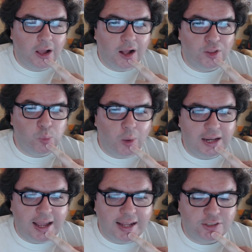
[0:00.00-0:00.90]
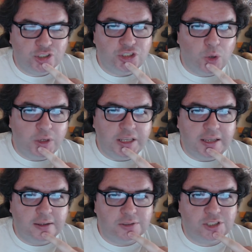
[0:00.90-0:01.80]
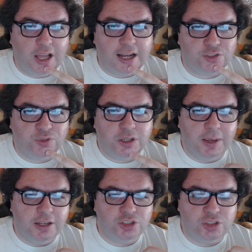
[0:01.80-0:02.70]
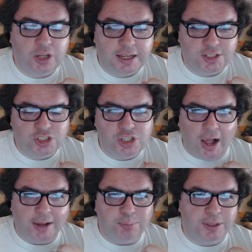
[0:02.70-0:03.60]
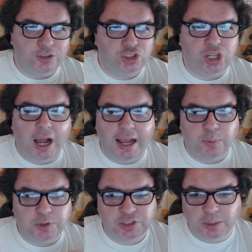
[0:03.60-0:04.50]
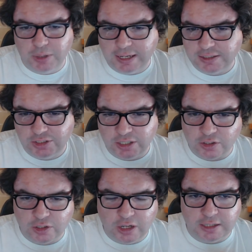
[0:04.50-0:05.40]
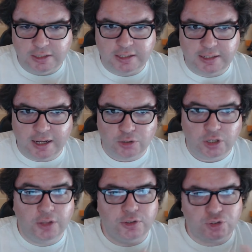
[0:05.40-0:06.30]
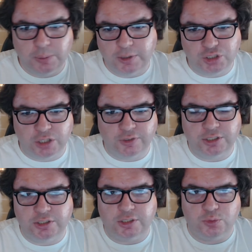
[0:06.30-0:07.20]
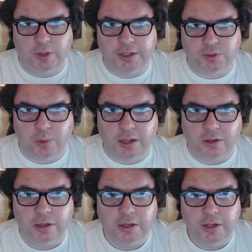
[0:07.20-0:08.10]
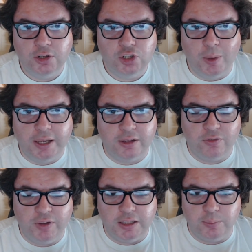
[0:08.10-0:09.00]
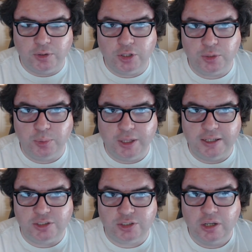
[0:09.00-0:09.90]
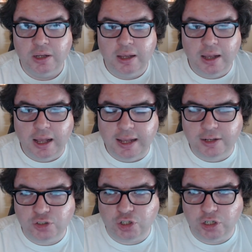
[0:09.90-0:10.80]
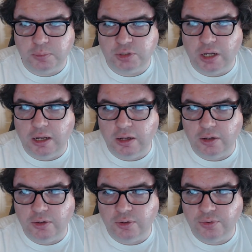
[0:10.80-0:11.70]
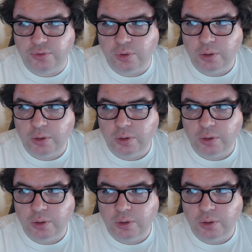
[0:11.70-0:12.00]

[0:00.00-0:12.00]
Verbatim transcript: on the one hand, Sony slash Funimation has not been shy with sublicensing their content out to other streaming services as well to make it available in other places. in terms of